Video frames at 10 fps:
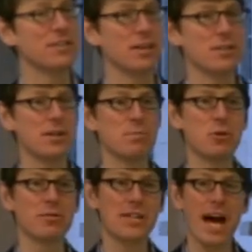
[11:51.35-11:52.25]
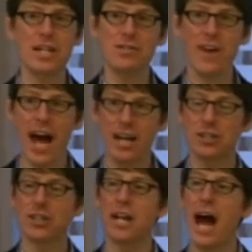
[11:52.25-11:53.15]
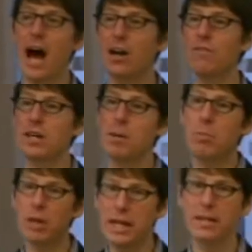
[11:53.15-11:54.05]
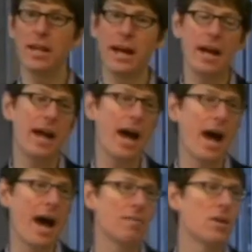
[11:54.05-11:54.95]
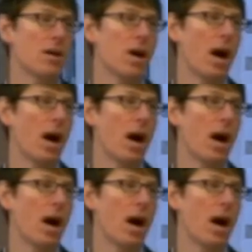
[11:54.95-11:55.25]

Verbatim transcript: you know, some sort of satisfaction out of a complaint that I have,